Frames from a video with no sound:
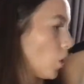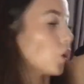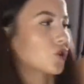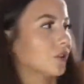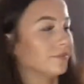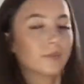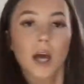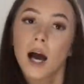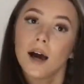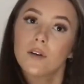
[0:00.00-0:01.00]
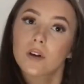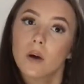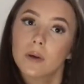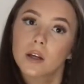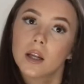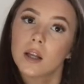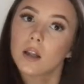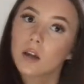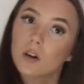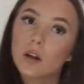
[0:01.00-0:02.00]
Caution, it's got a wee green
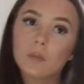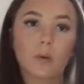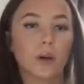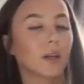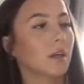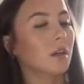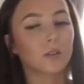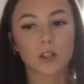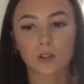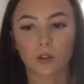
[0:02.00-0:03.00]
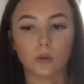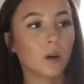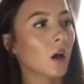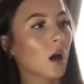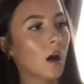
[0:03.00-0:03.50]
alien on it pointing at you, so that's cool.